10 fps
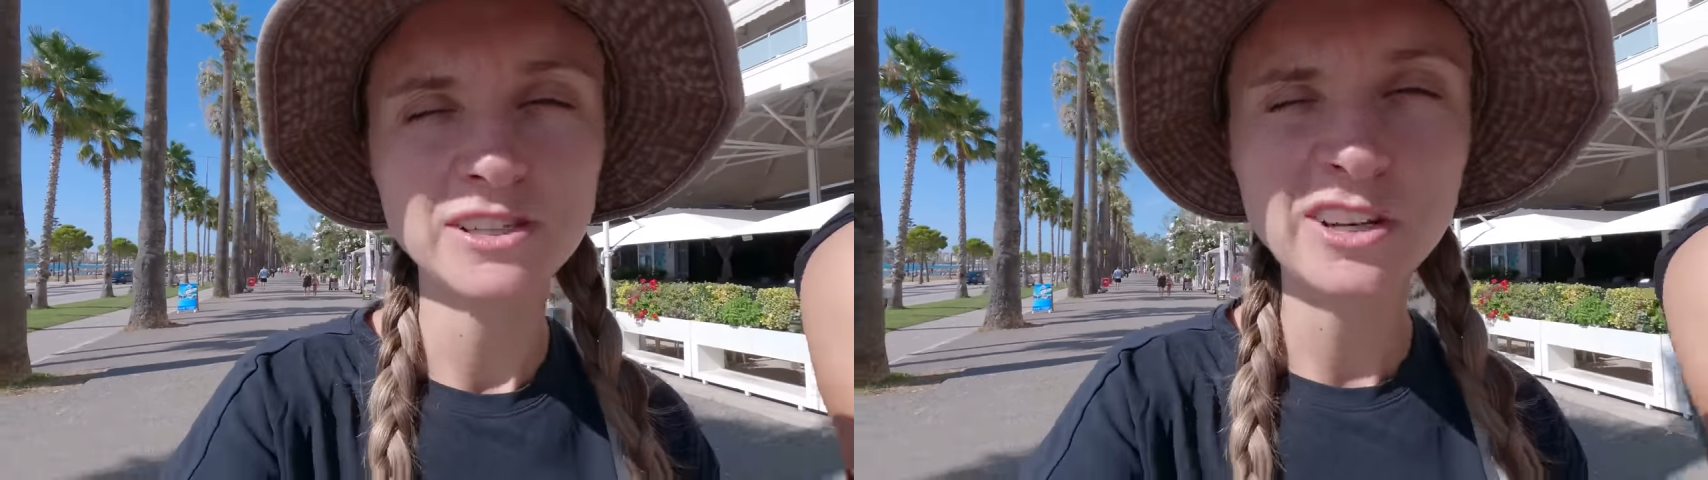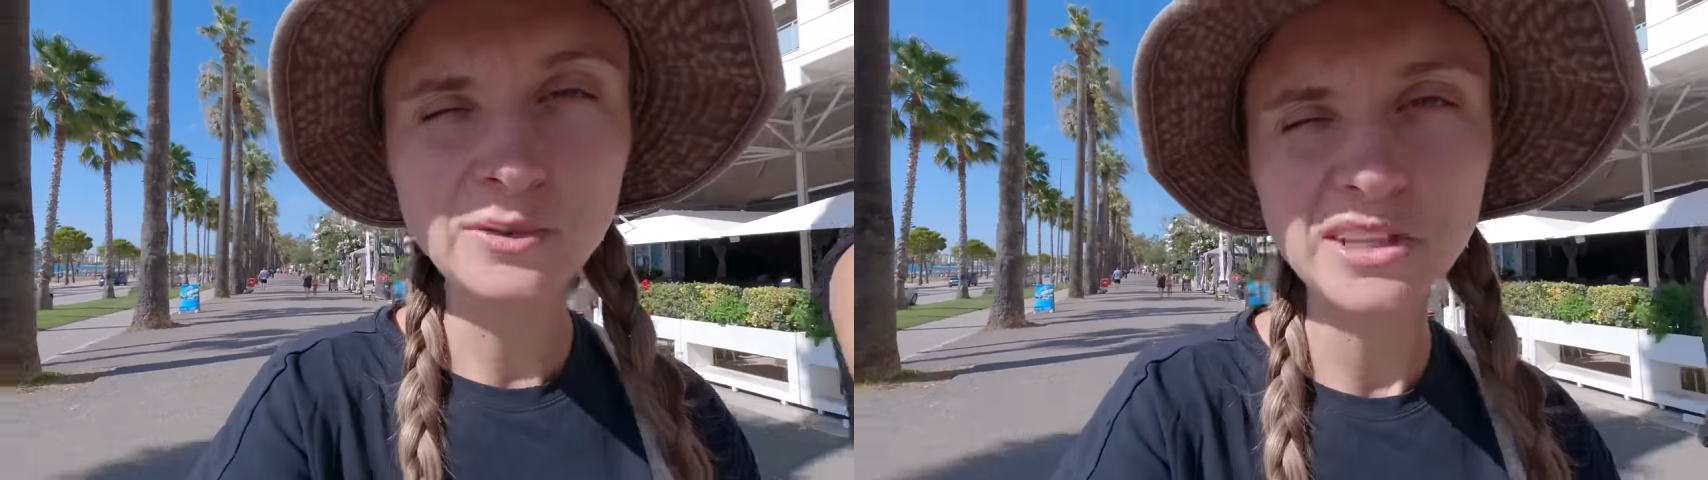
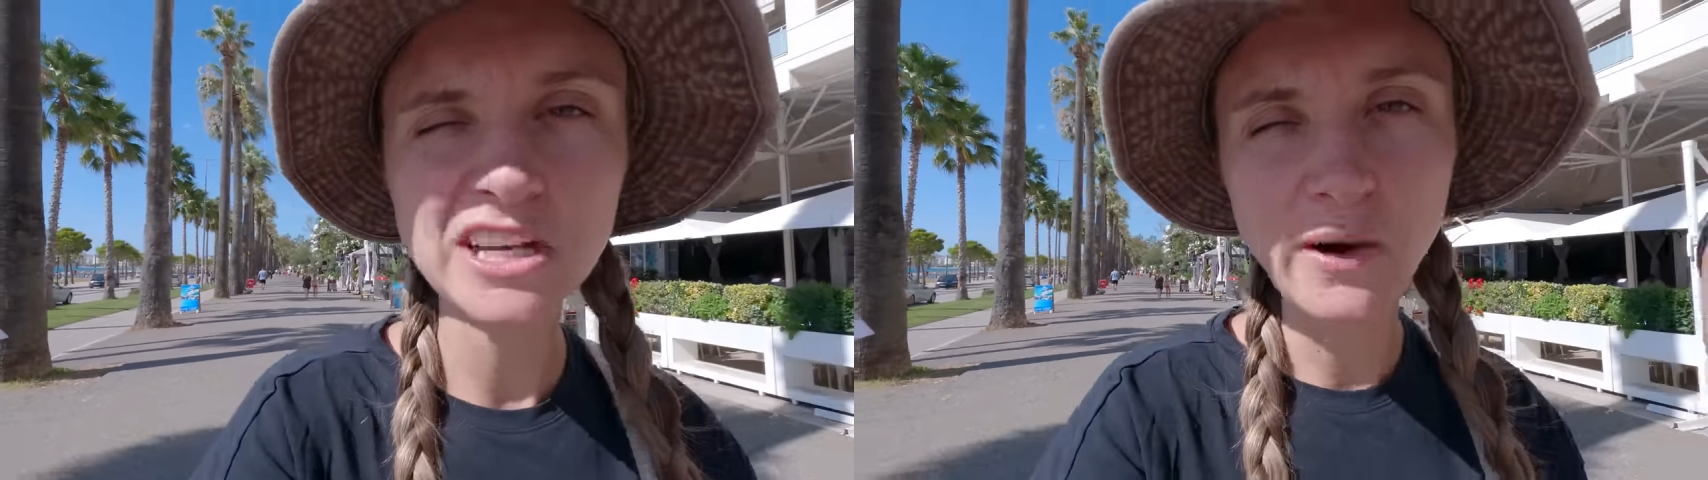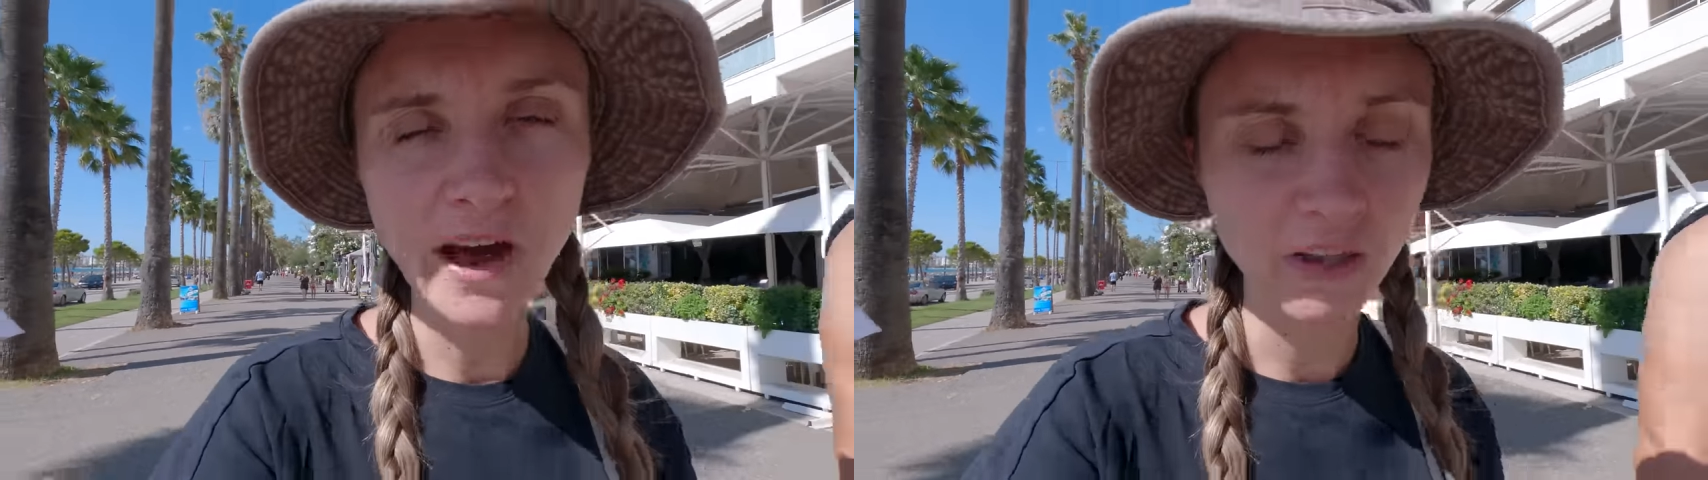you don't really
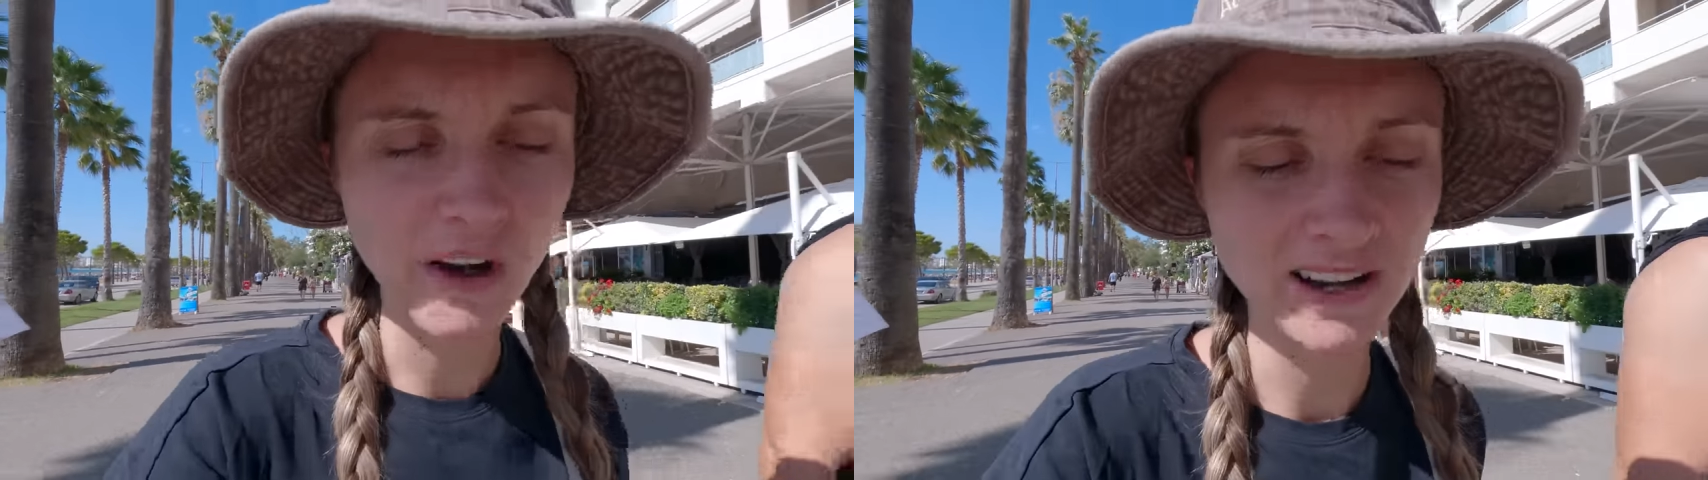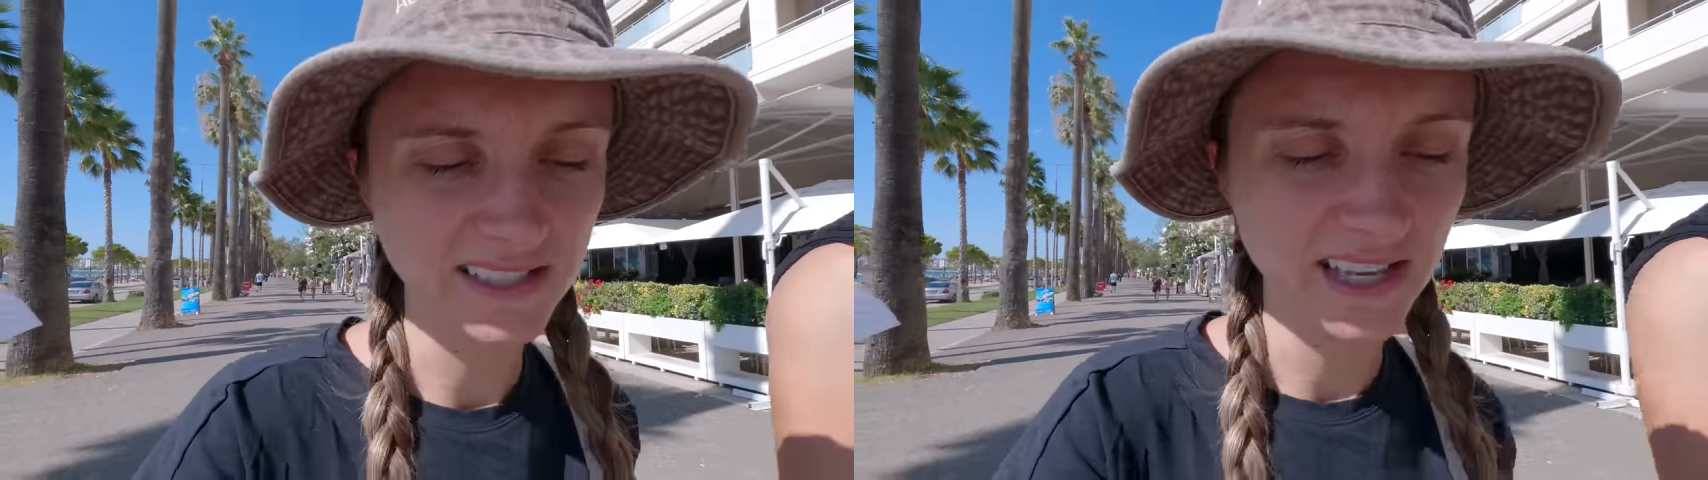know how
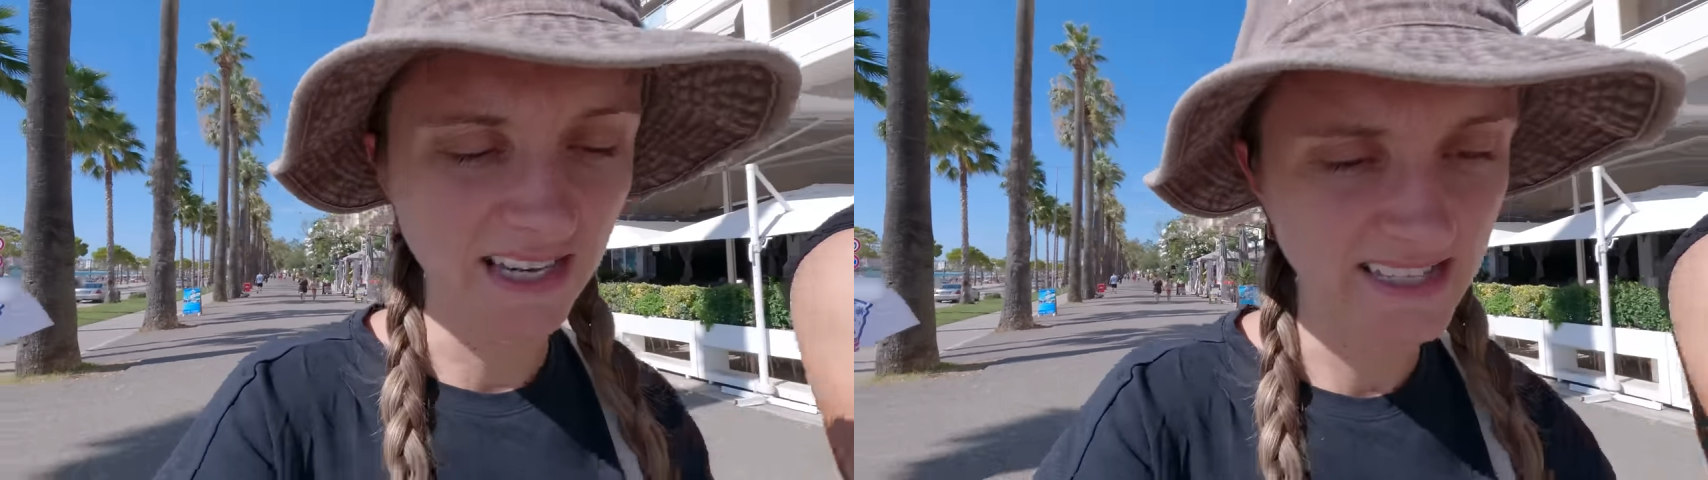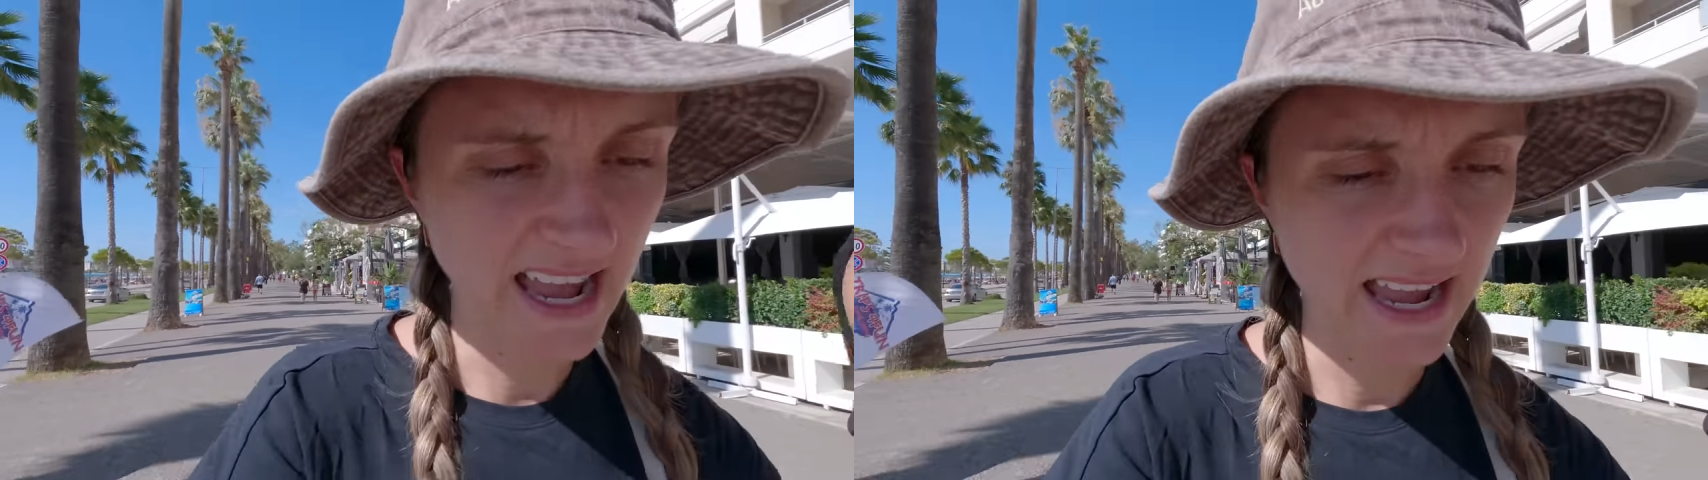long it's
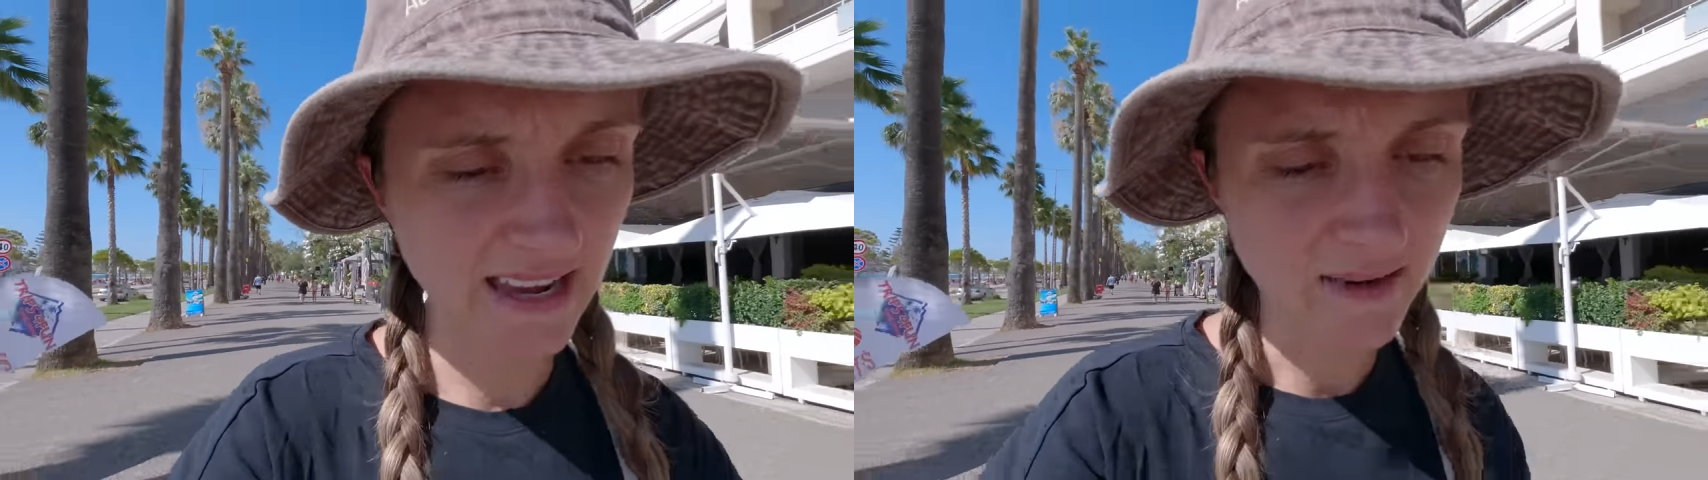gonna take.